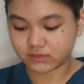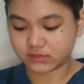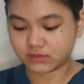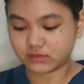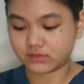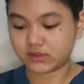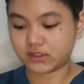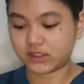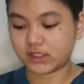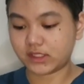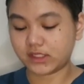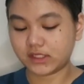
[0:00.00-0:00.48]

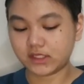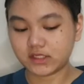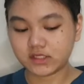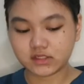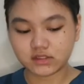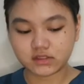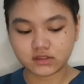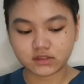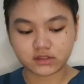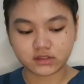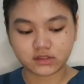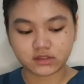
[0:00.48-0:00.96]

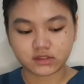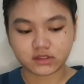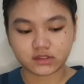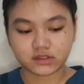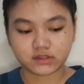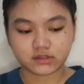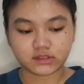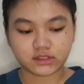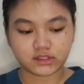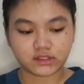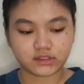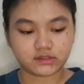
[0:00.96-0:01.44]
Okay.
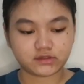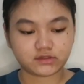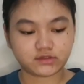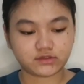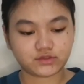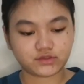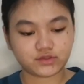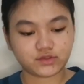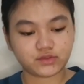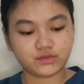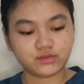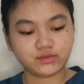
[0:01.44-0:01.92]
Then
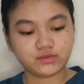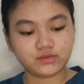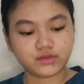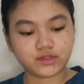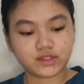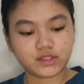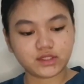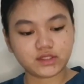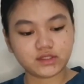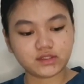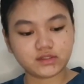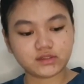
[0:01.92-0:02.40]
throw
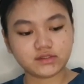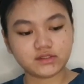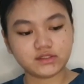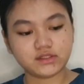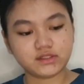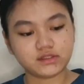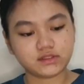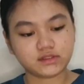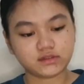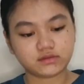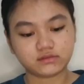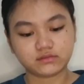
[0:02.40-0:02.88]
the
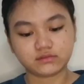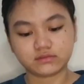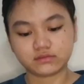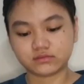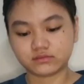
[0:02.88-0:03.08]
needle.